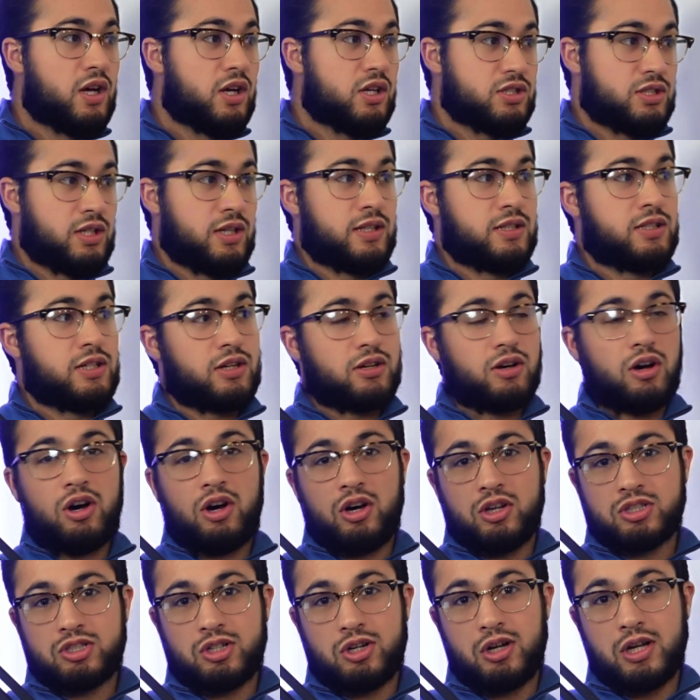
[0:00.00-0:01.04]
so they took an
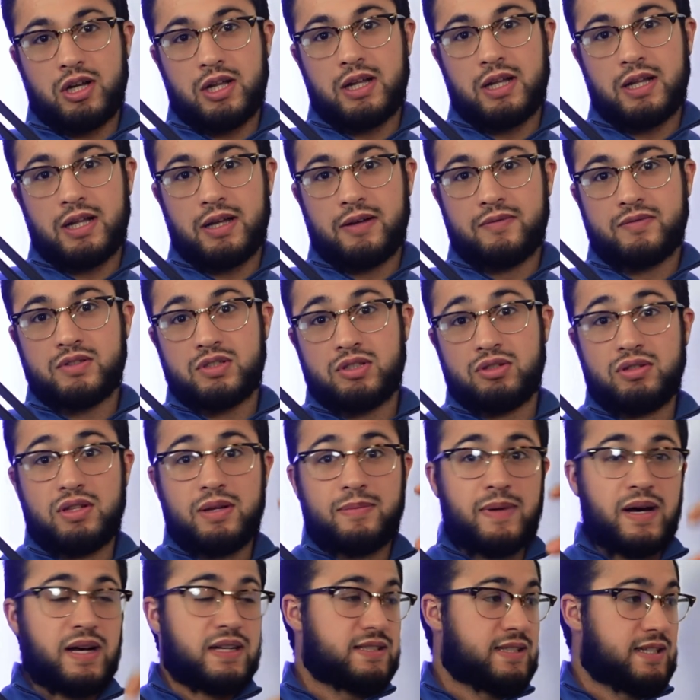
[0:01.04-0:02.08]
alternative to
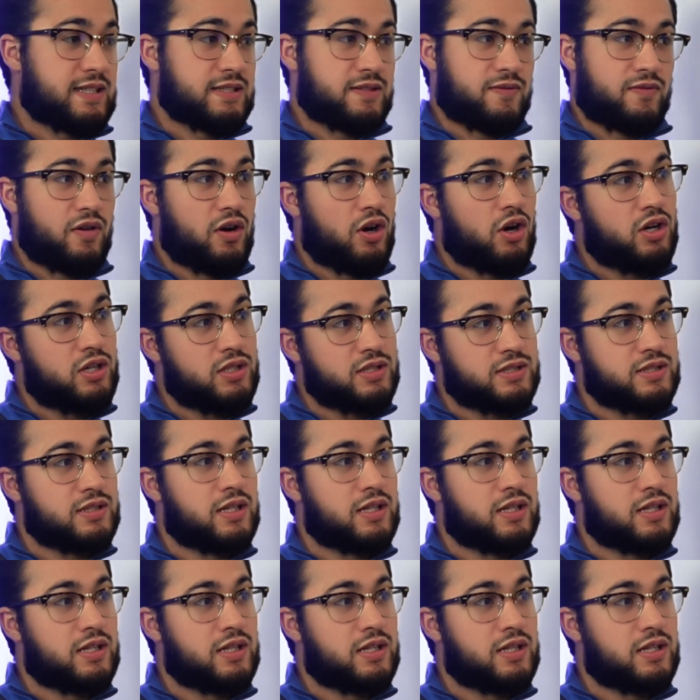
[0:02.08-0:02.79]
Damascus first.